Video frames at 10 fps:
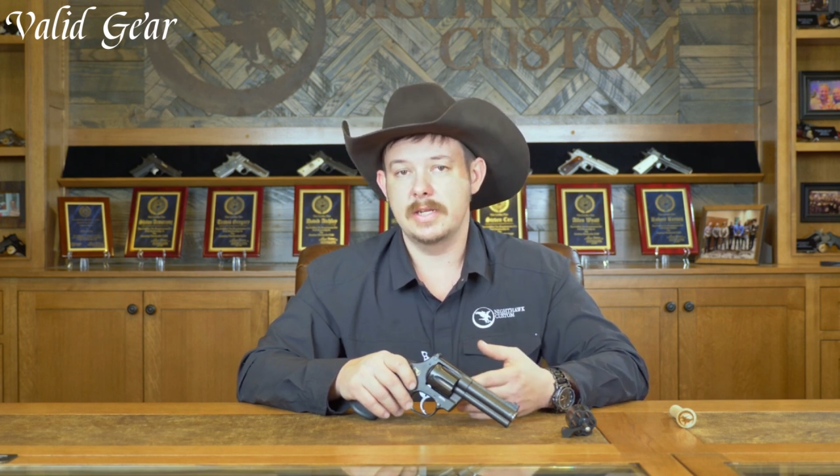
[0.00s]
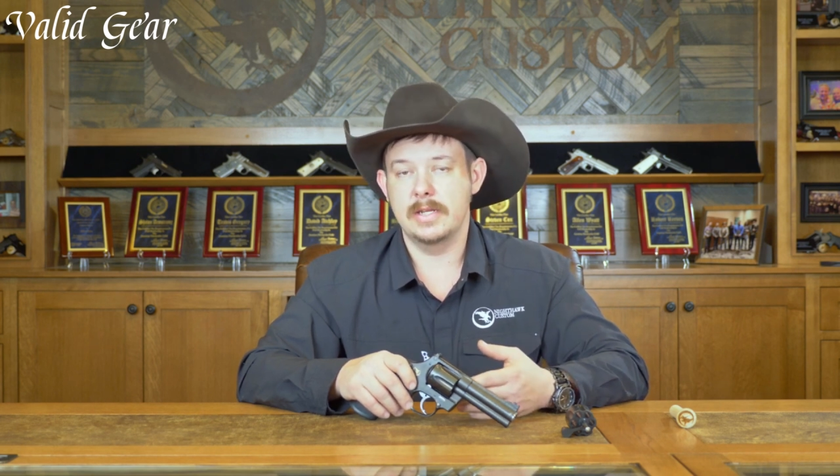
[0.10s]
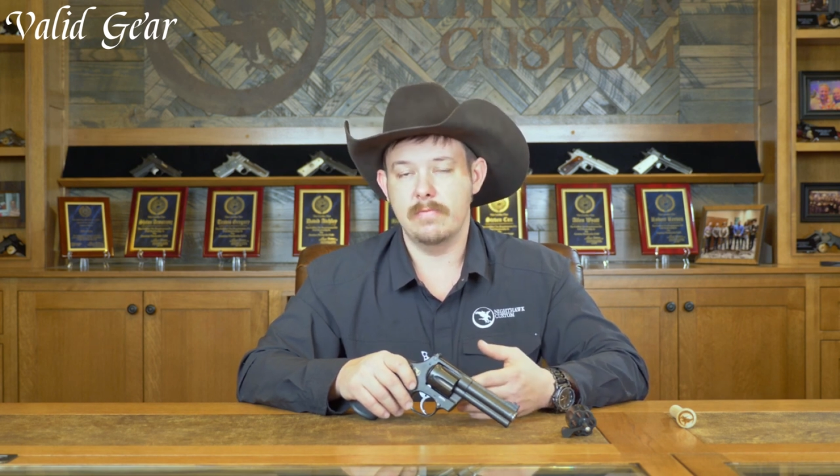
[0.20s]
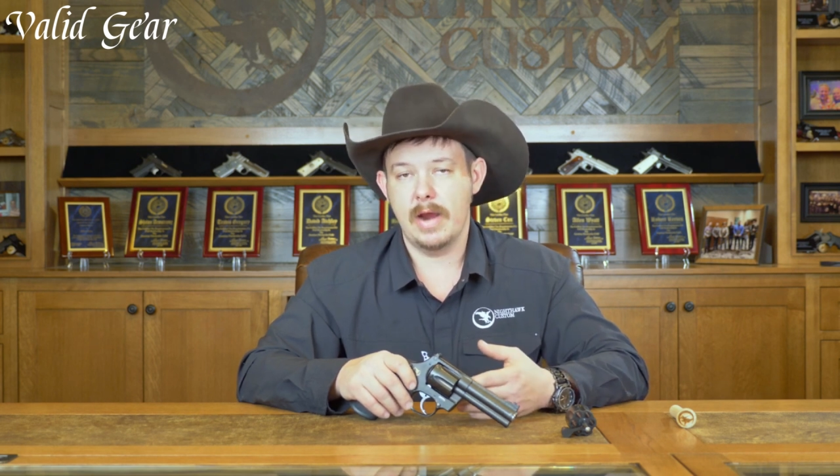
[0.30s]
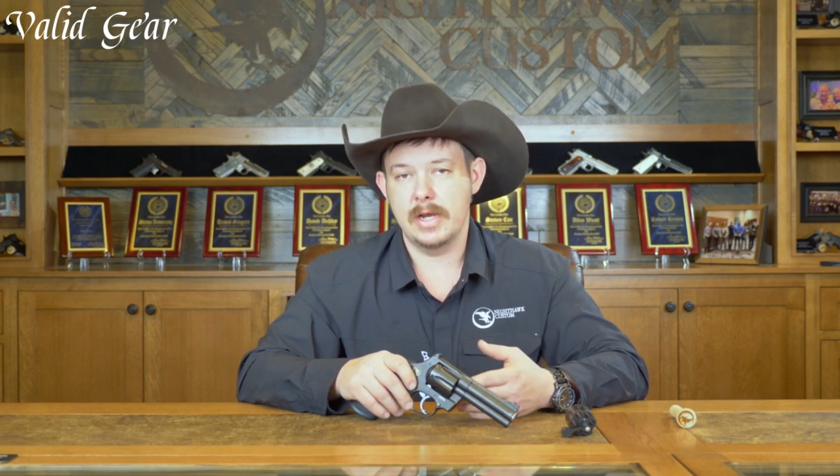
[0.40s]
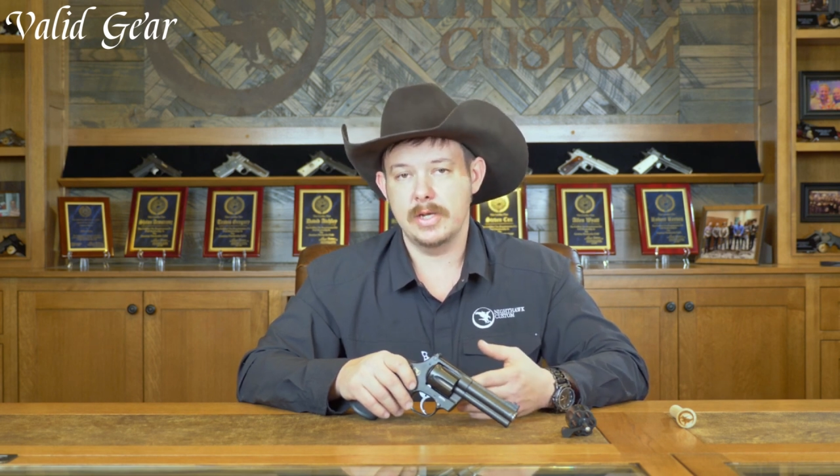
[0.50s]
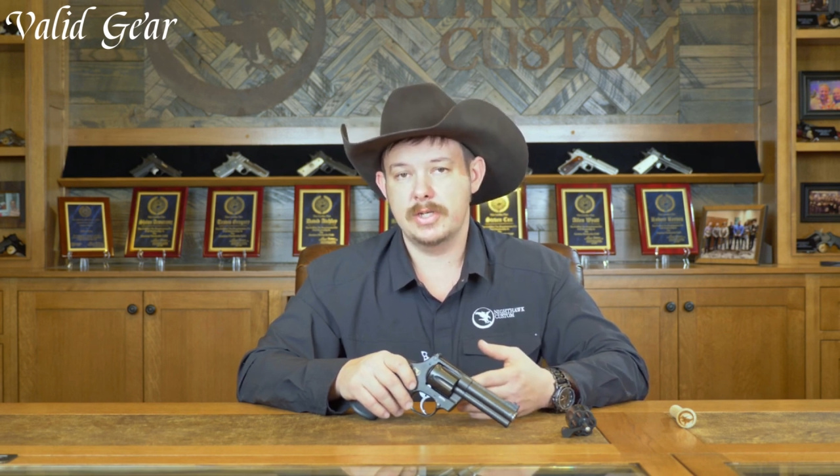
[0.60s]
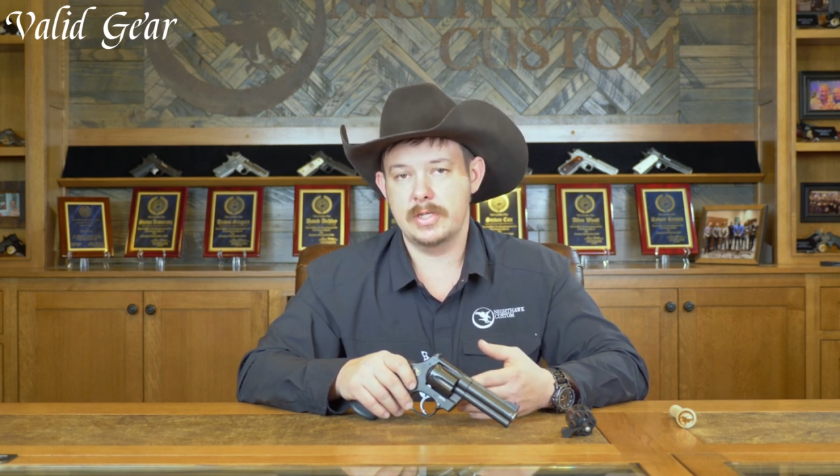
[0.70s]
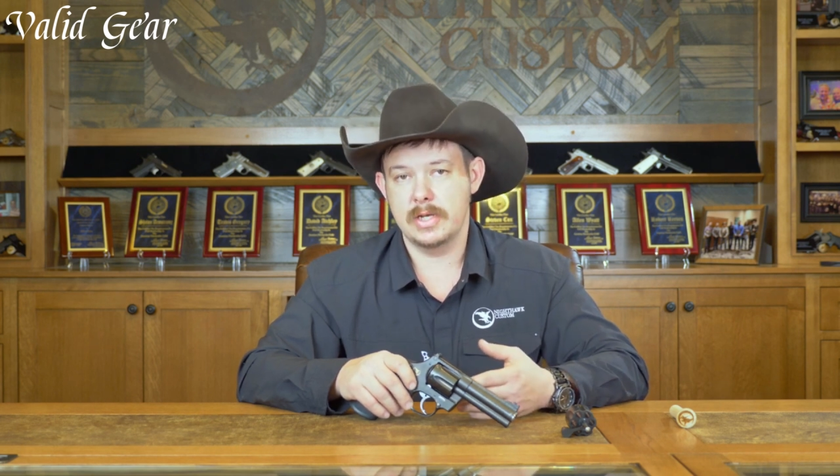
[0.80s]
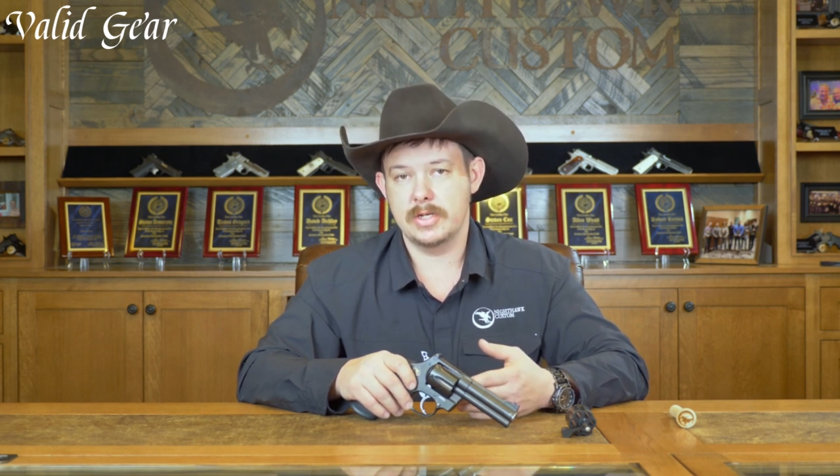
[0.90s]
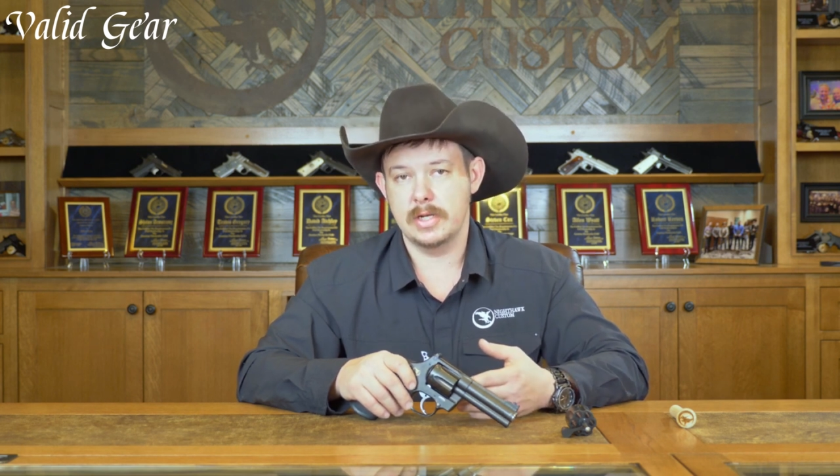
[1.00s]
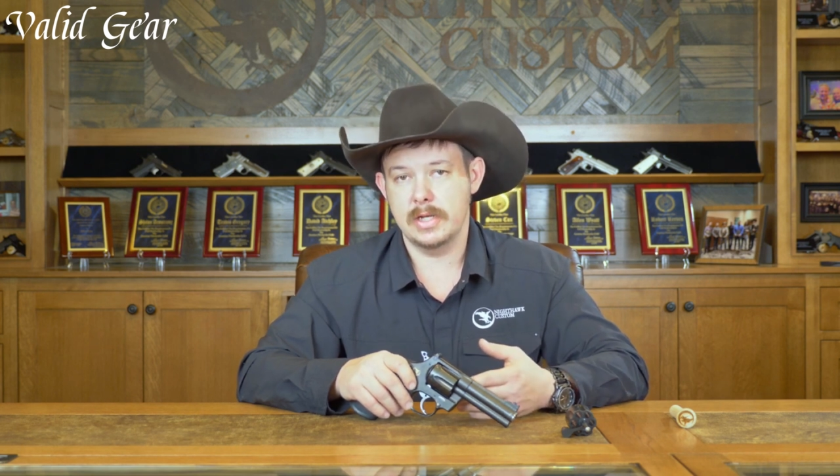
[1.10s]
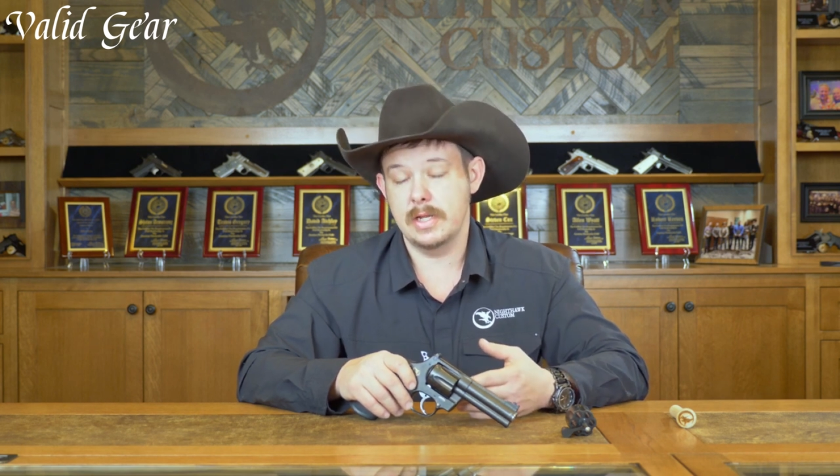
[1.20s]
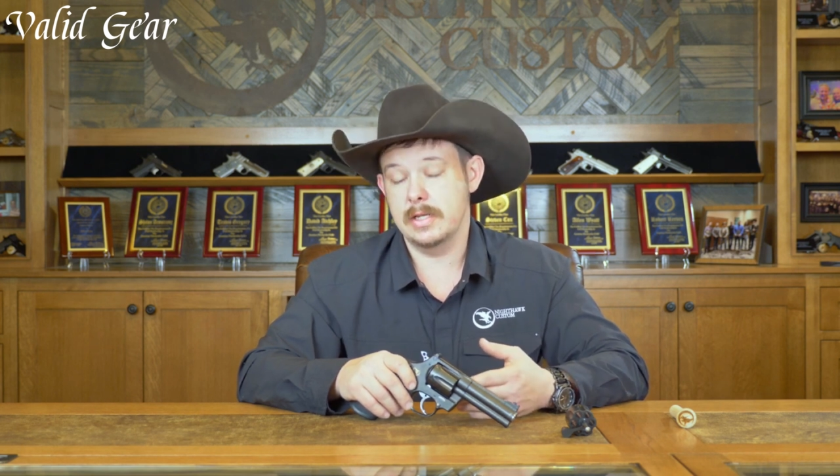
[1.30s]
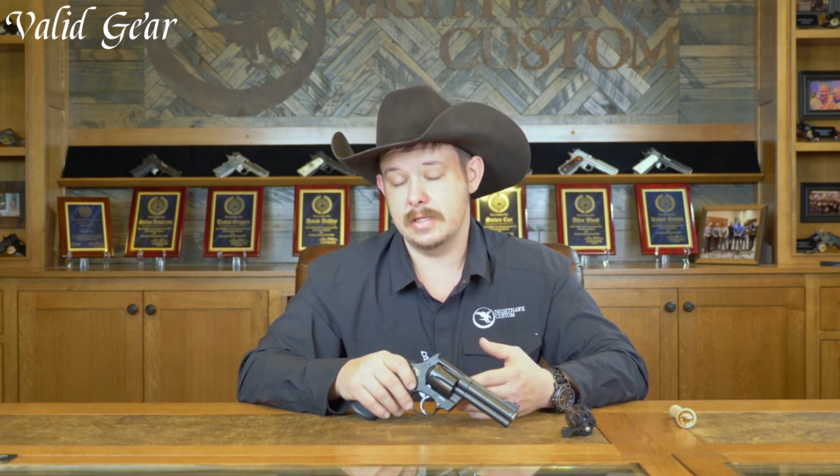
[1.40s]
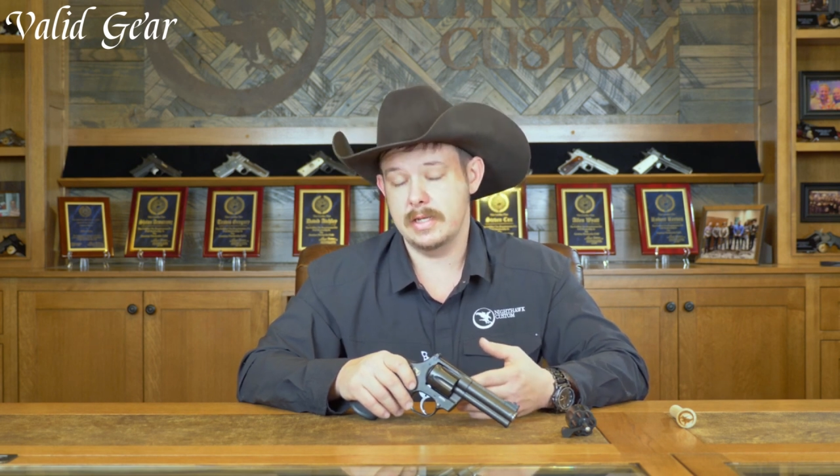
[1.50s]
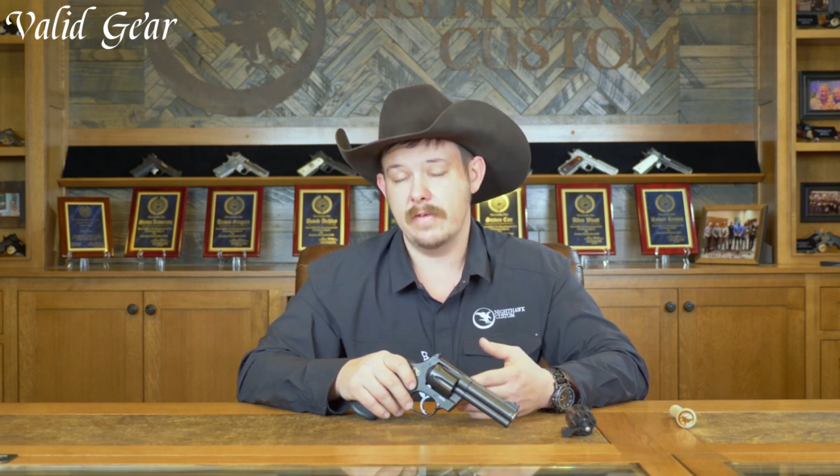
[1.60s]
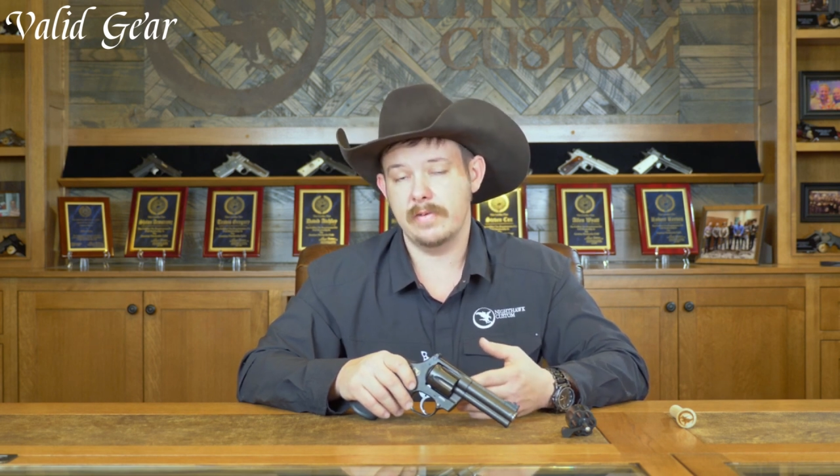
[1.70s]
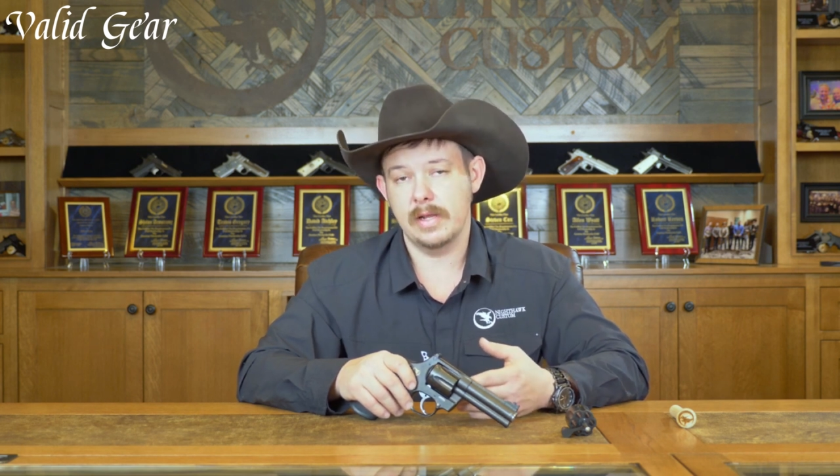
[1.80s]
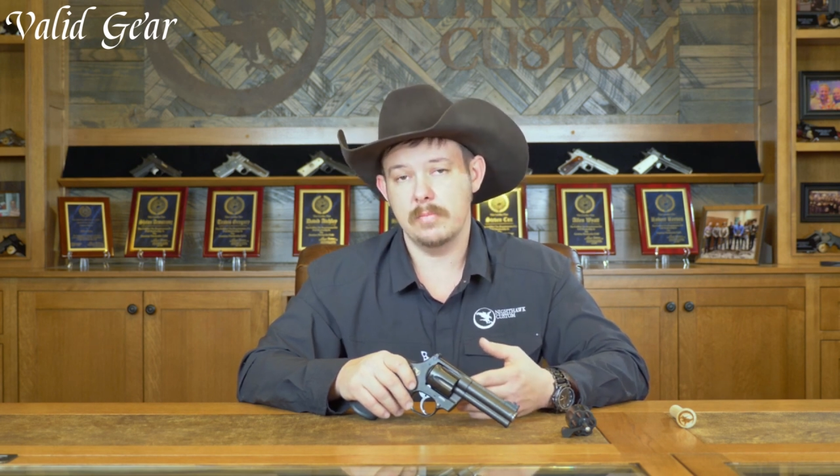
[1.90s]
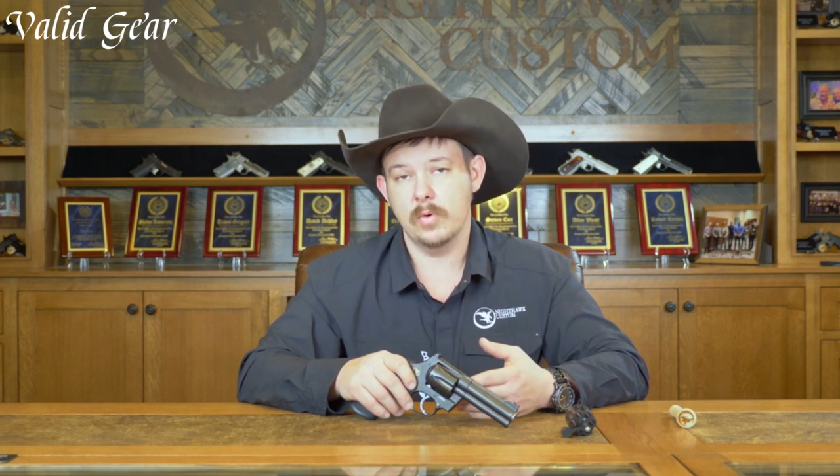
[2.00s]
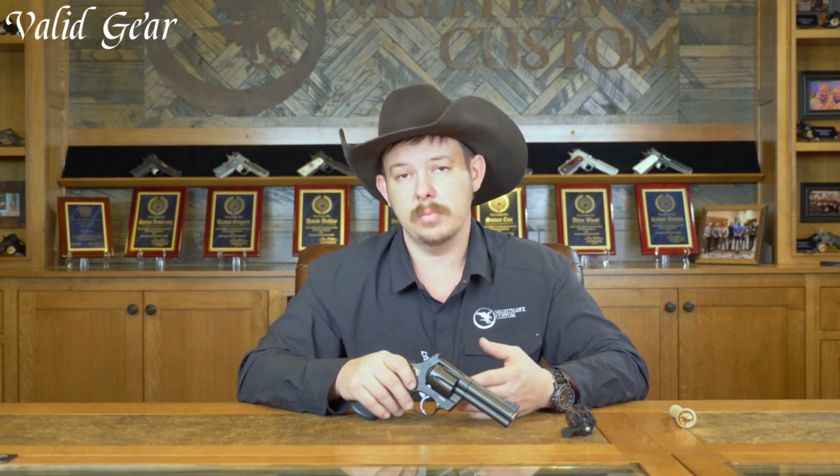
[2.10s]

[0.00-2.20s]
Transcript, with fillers: from the smooth cylinder rotation